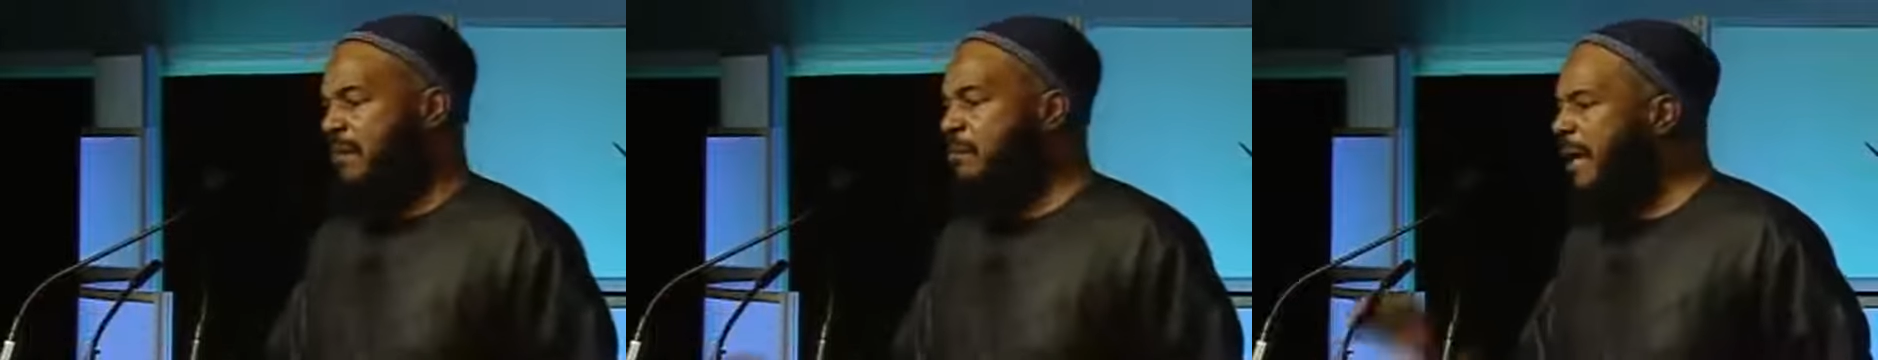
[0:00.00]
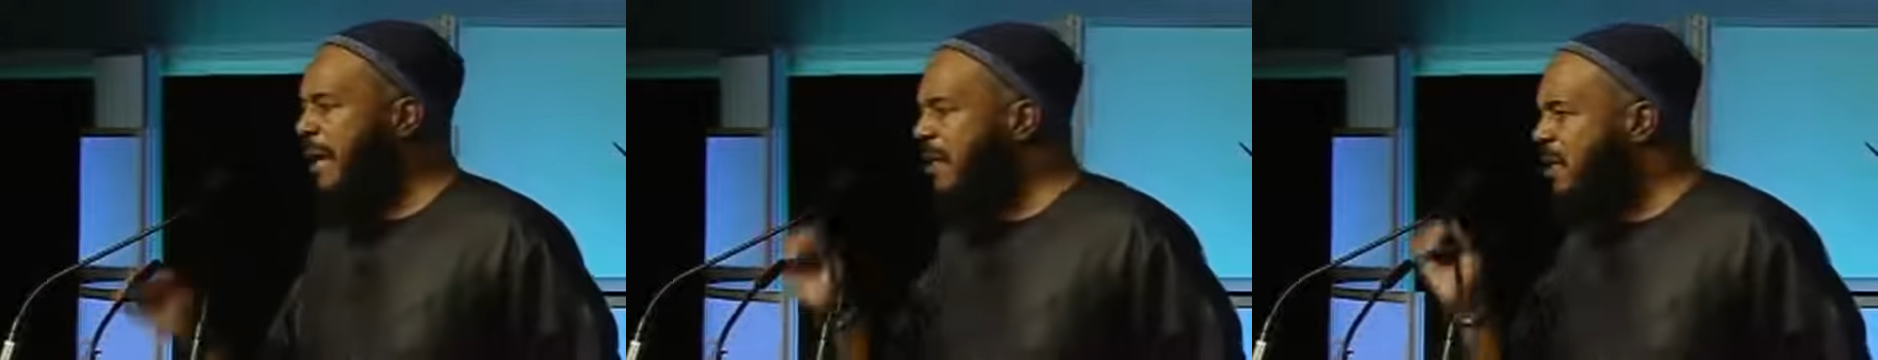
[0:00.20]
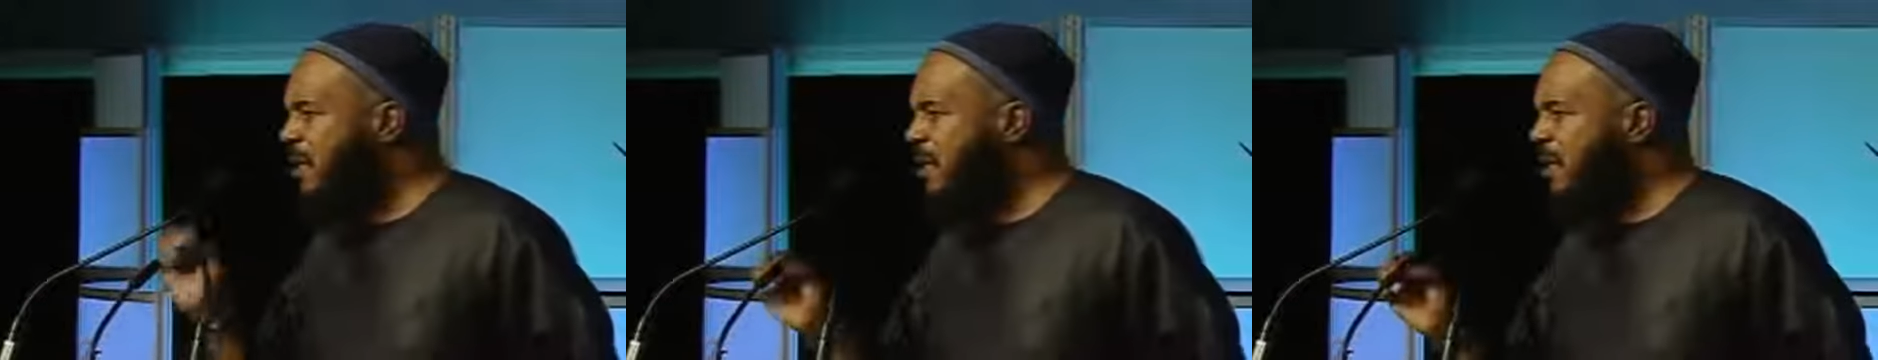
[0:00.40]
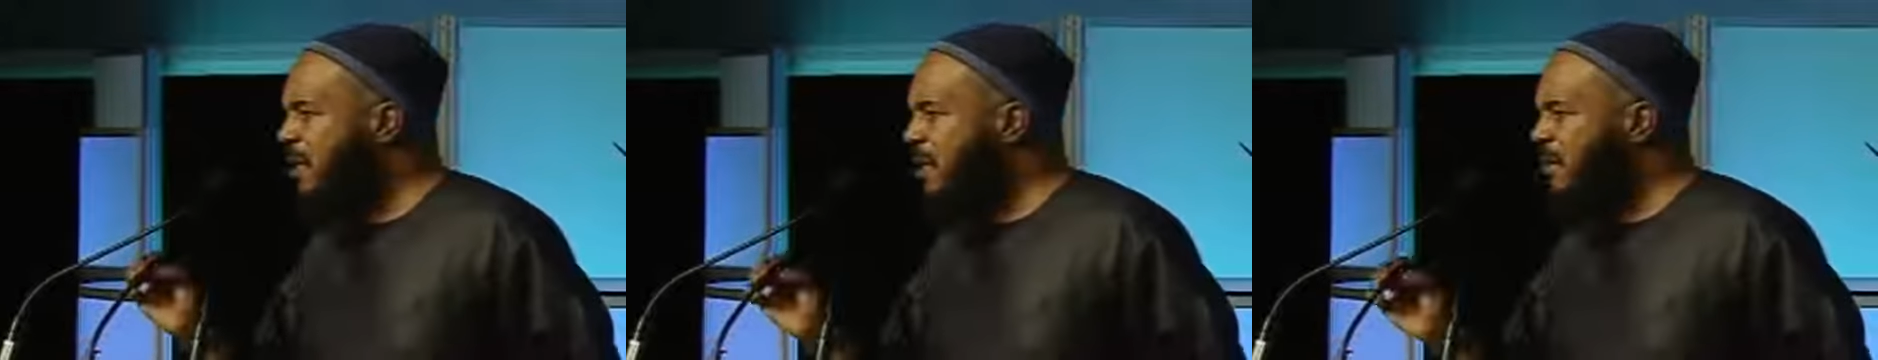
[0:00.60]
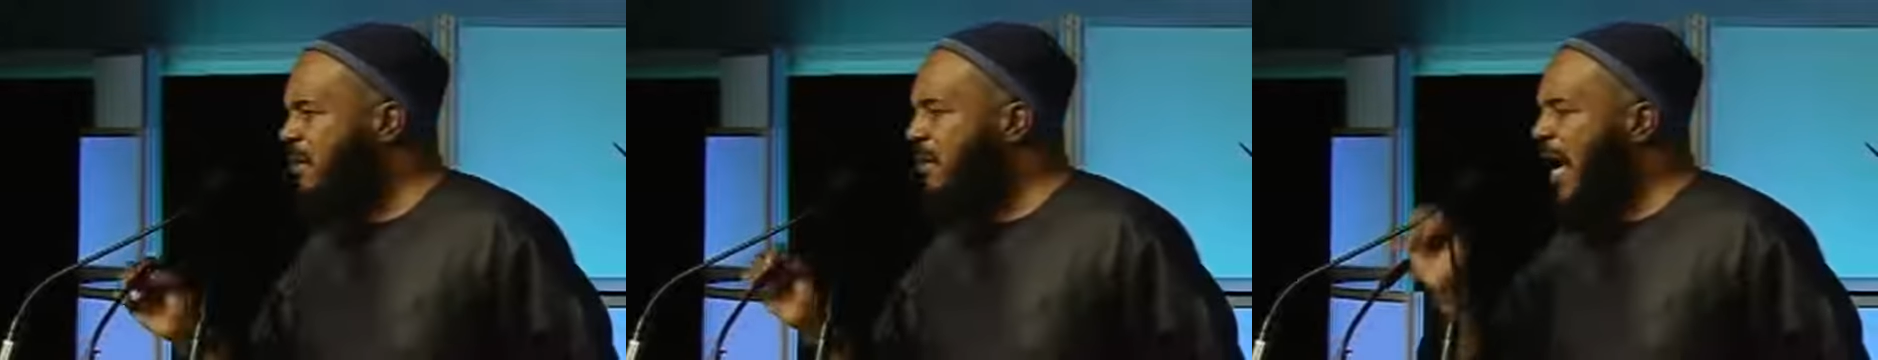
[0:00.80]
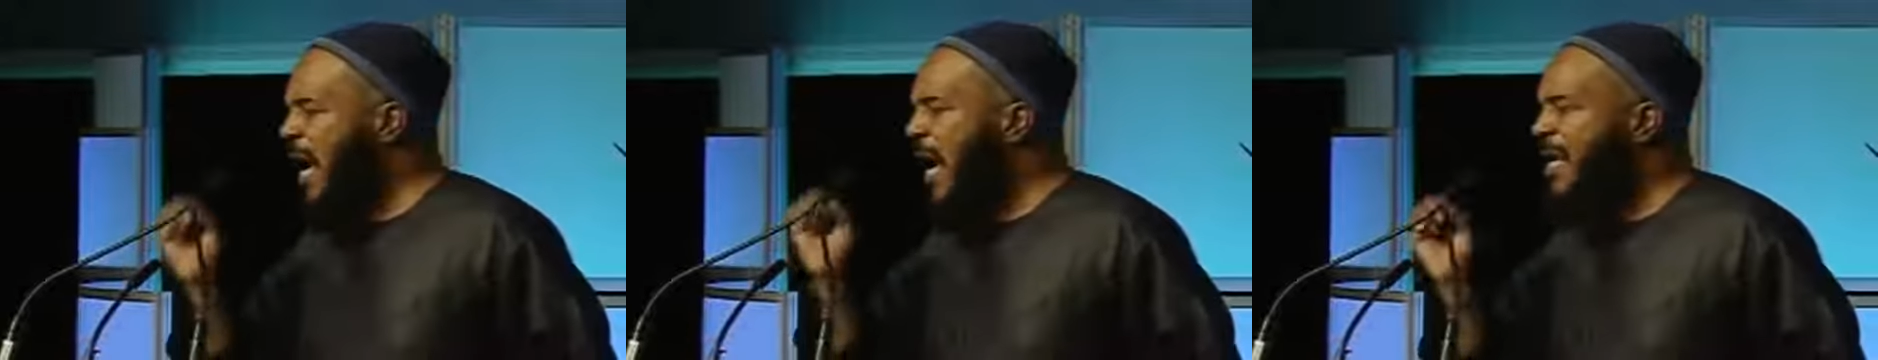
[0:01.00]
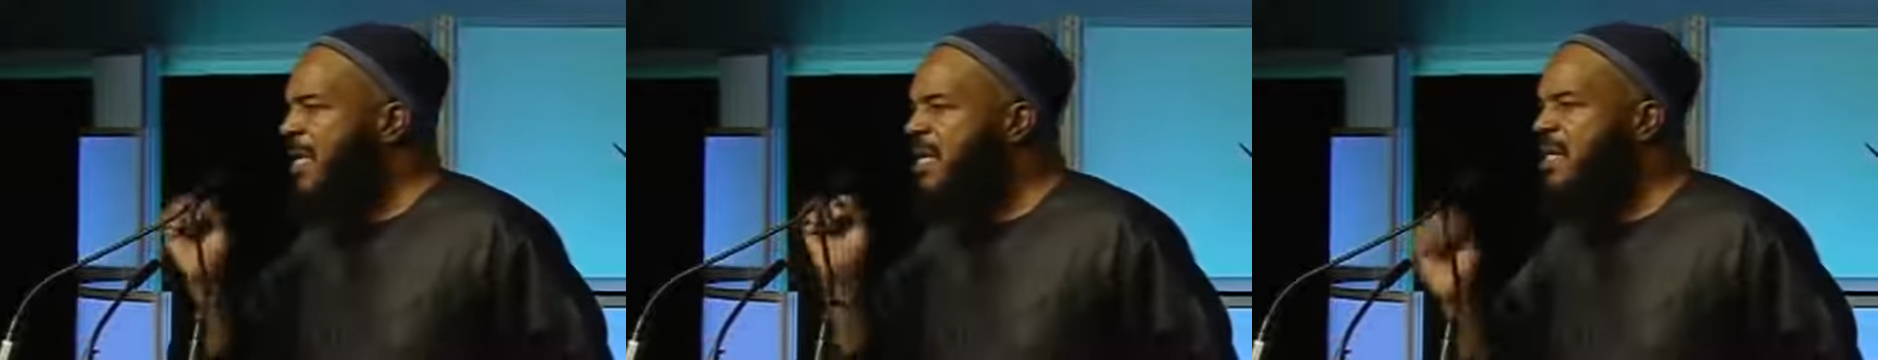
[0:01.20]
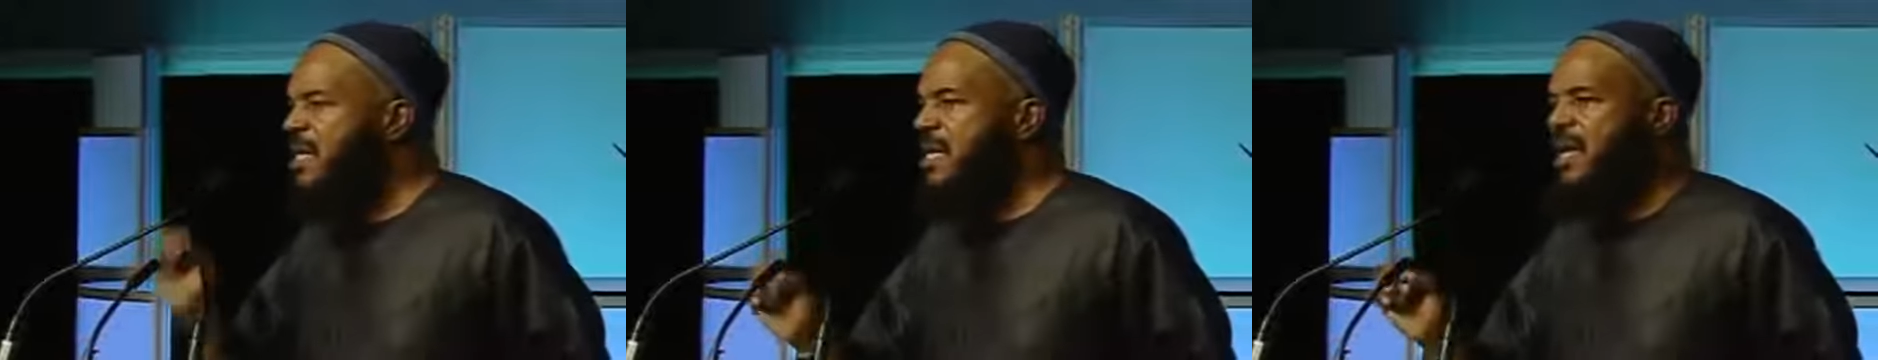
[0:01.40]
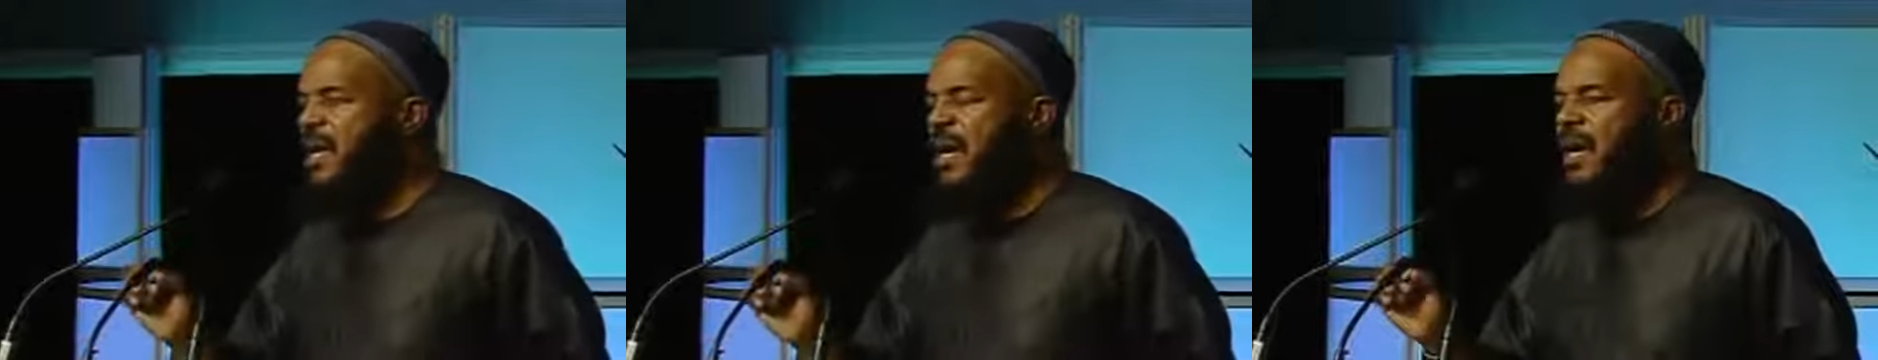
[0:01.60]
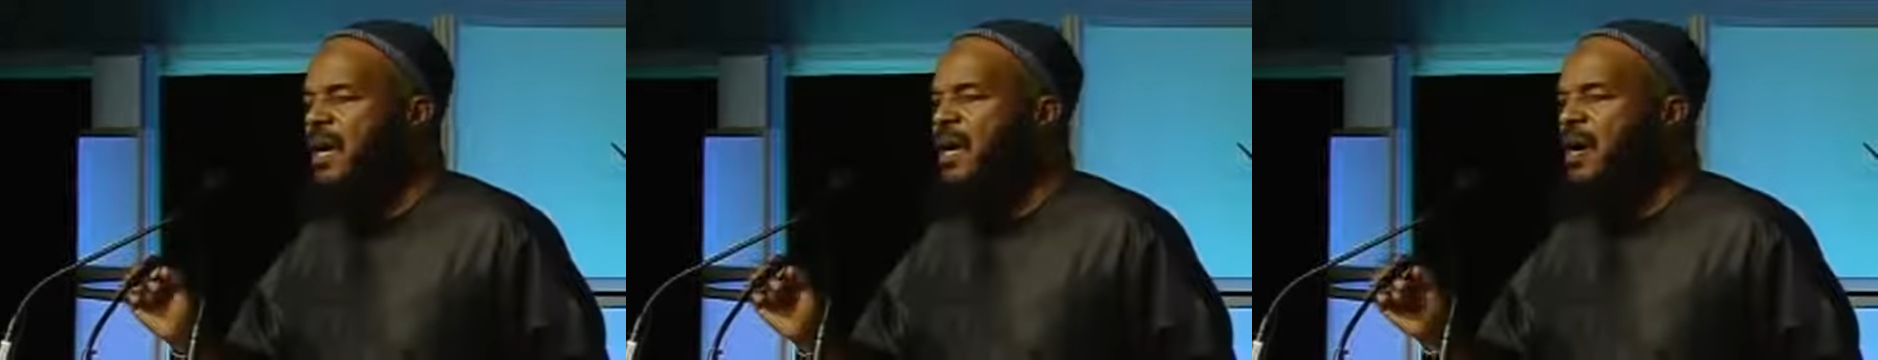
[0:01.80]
But the idea